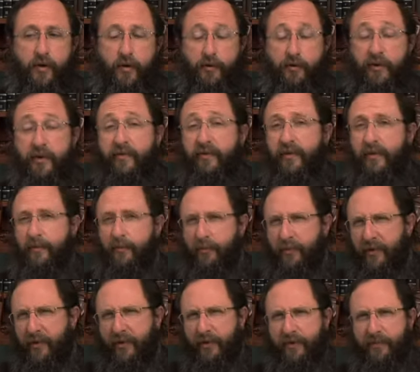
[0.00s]
or even
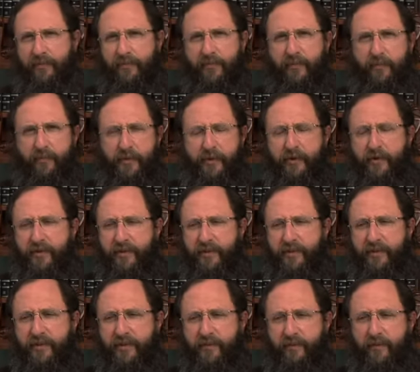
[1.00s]

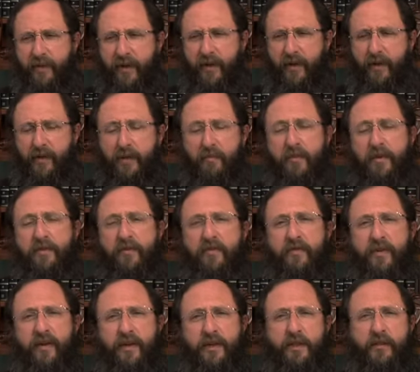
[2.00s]
bitterness. The month
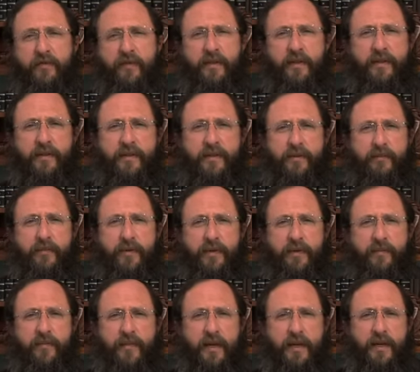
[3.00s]
of Cheshvan is a
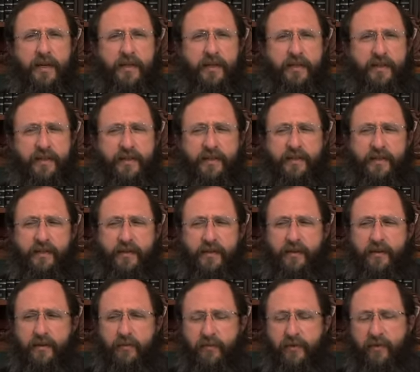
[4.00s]
bit
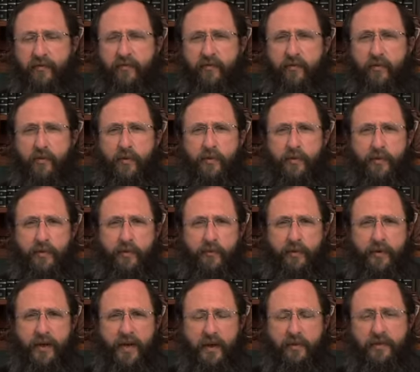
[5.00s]
distant, a bit formal,
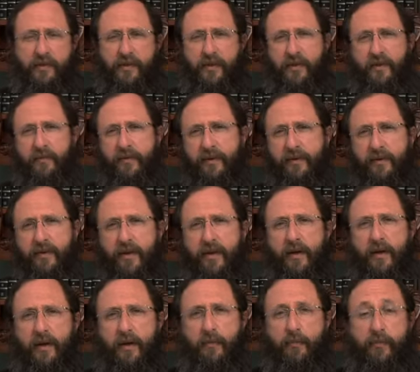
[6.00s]
perhaps a little bit
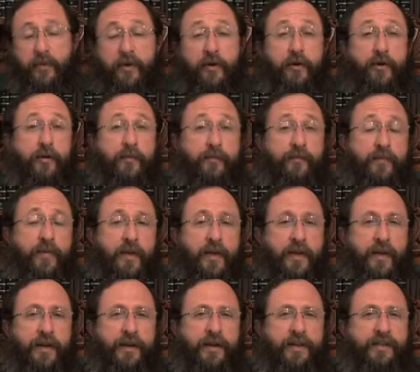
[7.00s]
bitter.
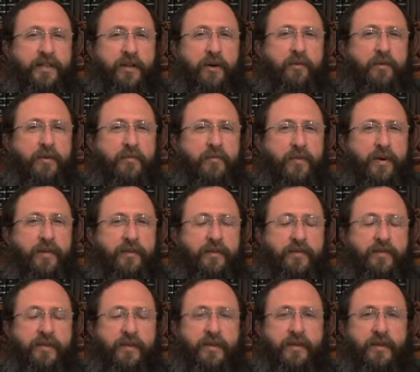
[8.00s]
It's the only month
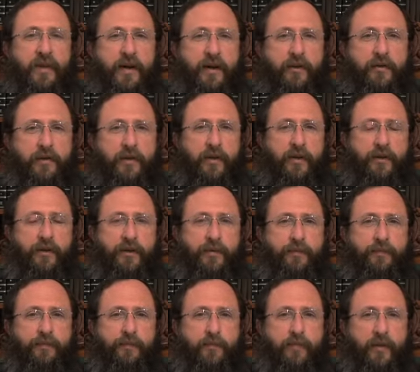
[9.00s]
of the entire year
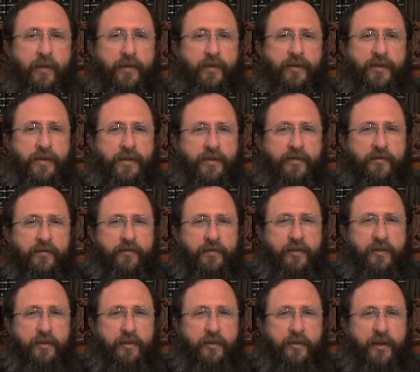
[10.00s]
that doesn't
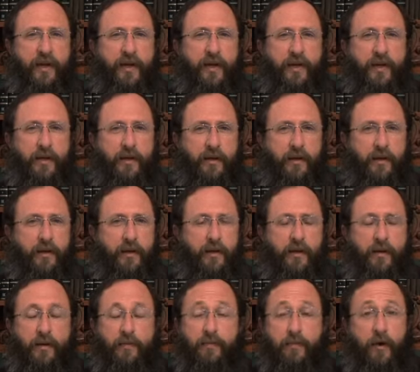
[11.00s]
feature any
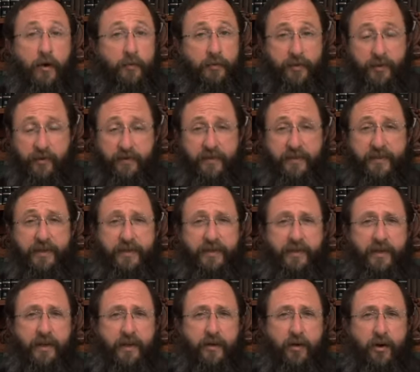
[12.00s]

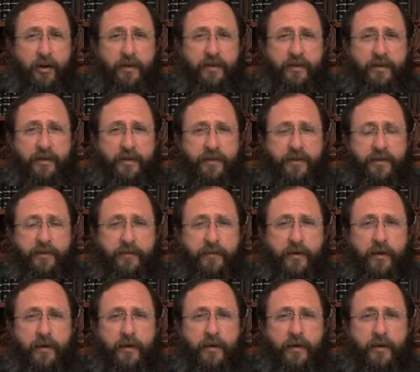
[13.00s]
observances, any holidays,